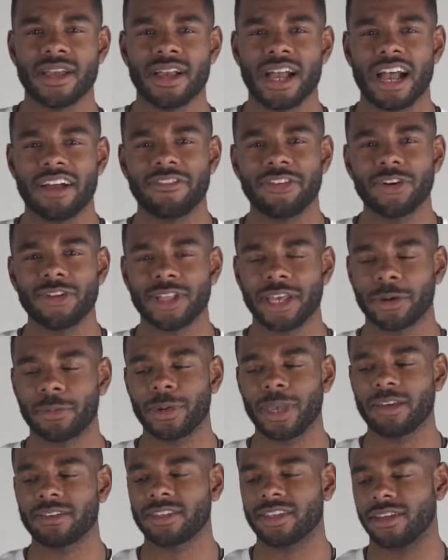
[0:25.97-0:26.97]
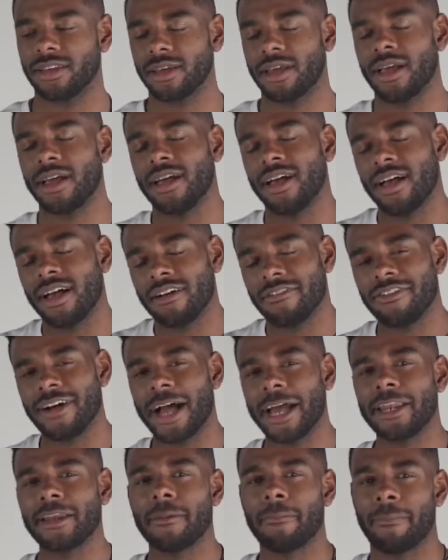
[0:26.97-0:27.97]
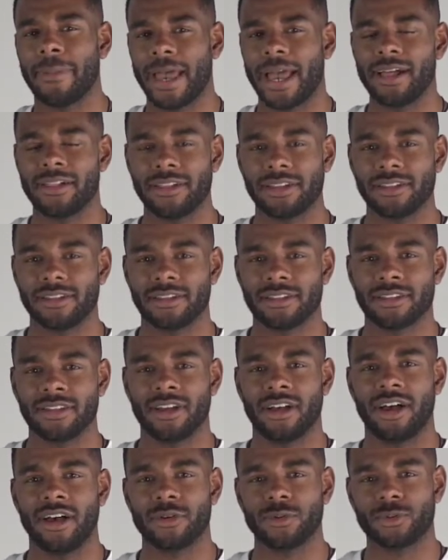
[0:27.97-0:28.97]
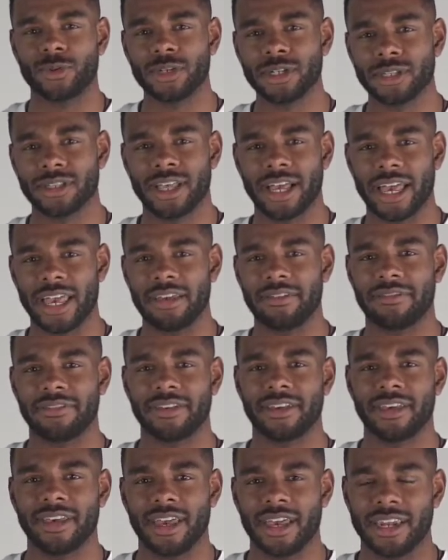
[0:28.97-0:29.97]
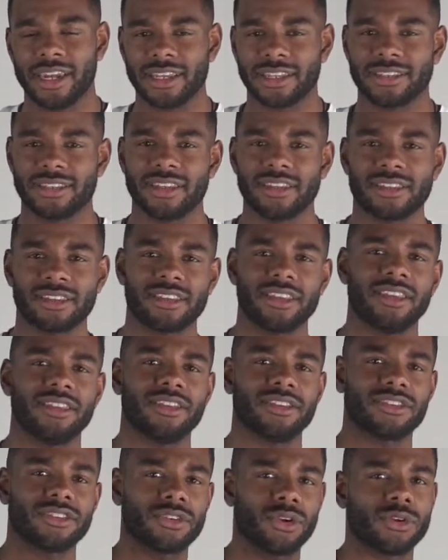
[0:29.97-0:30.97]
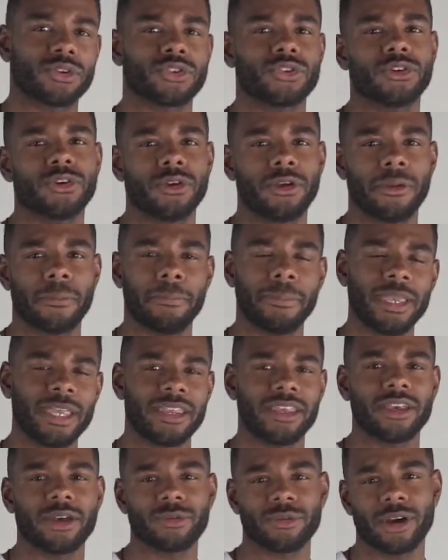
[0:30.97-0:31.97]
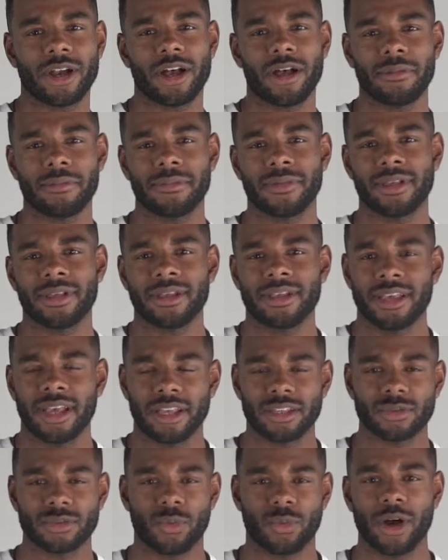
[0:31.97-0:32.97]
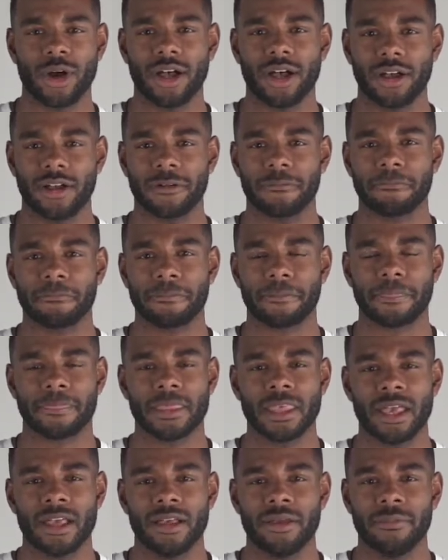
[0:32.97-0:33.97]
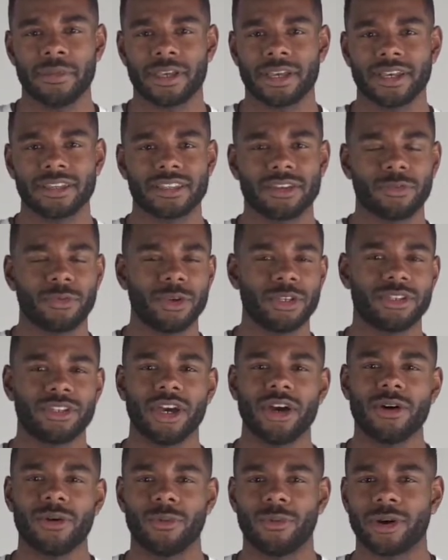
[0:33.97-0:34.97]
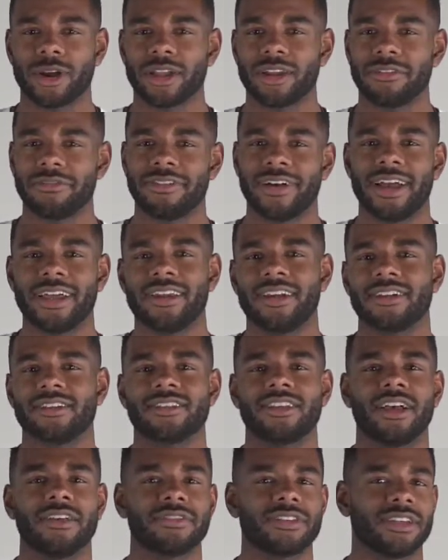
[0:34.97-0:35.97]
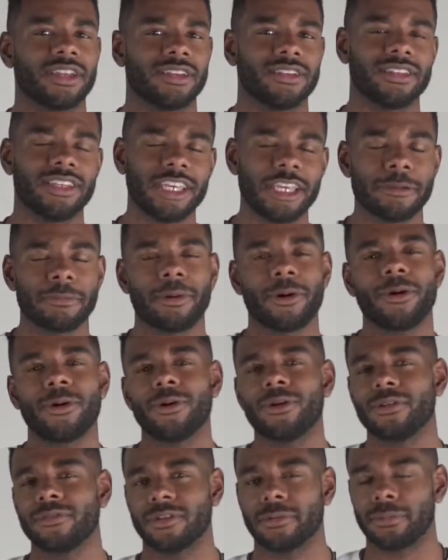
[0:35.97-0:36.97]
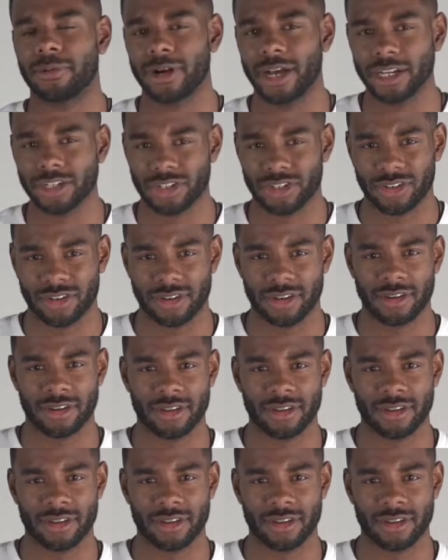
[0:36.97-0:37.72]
I feel like we have to find a balance on real life and exist in the social media realm as well. Because if we don't, we're going to find ourselves in a deep hole of depression.